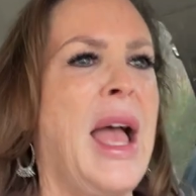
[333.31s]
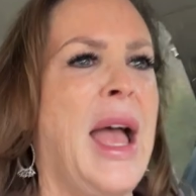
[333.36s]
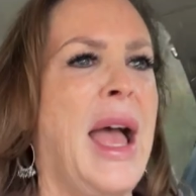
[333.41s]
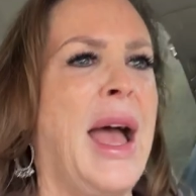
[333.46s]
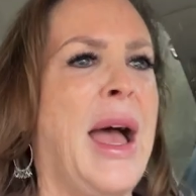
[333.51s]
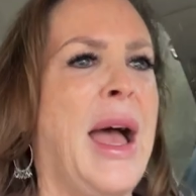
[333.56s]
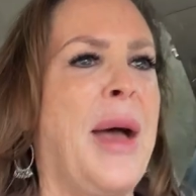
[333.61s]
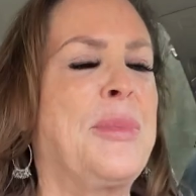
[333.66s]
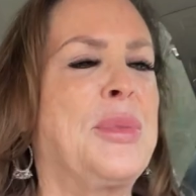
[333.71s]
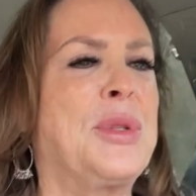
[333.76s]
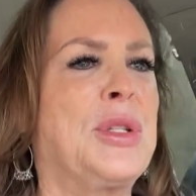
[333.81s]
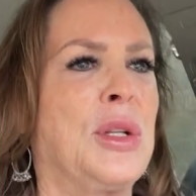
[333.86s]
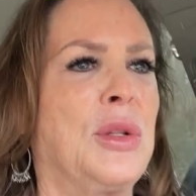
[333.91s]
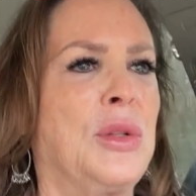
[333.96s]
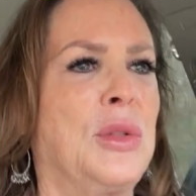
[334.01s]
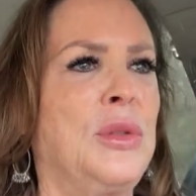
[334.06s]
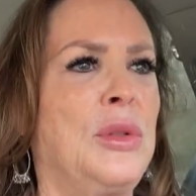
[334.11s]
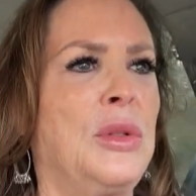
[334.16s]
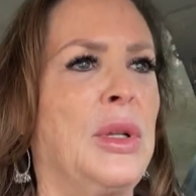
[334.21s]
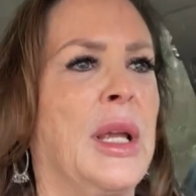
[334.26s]

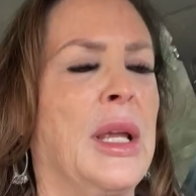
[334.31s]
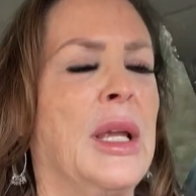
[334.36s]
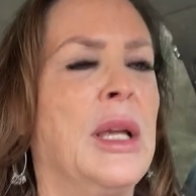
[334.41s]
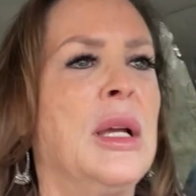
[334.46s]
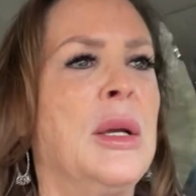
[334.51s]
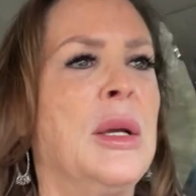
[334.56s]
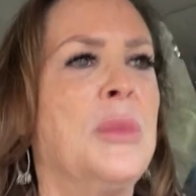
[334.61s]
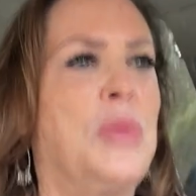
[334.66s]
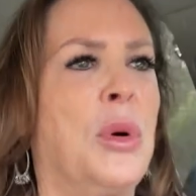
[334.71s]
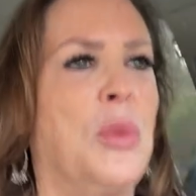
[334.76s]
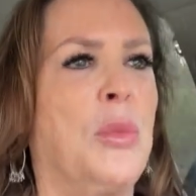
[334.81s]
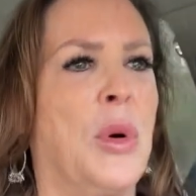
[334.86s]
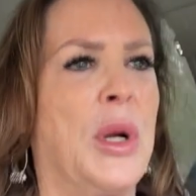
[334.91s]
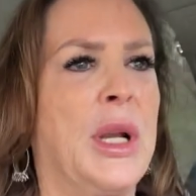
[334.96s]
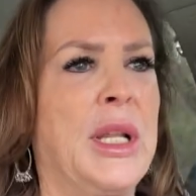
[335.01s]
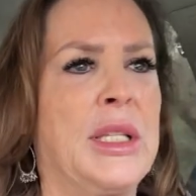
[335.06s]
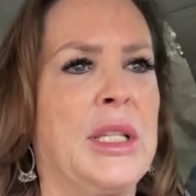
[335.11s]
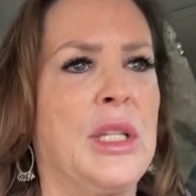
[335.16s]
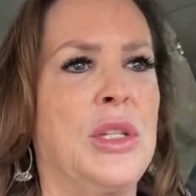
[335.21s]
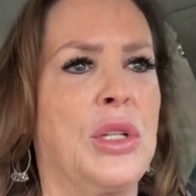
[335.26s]
Absolutely. But what
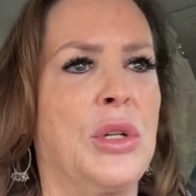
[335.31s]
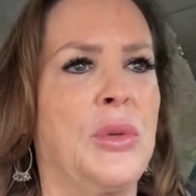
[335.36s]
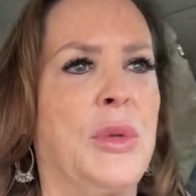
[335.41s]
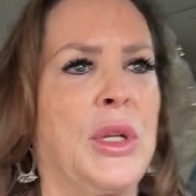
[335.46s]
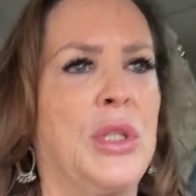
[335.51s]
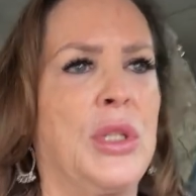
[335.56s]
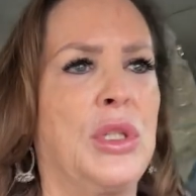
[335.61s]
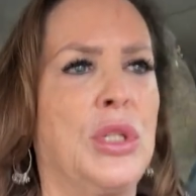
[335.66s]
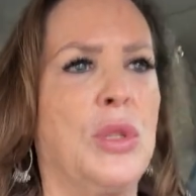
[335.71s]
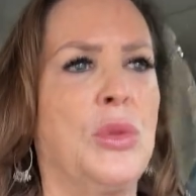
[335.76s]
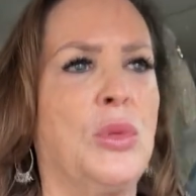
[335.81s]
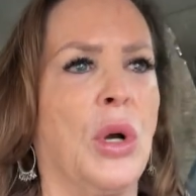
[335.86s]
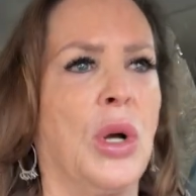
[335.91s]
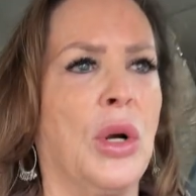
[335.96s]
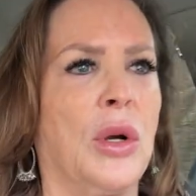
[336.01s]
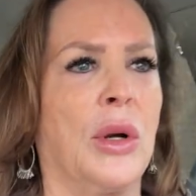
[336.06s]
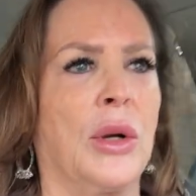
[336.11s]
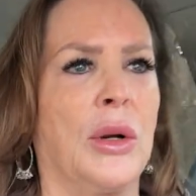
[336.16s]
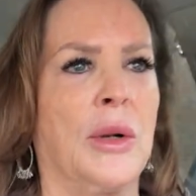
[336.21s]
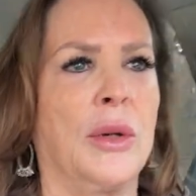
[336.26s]
is it doing to
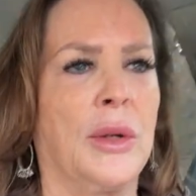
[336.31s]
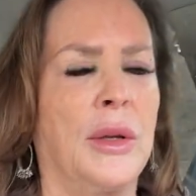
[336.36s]
her?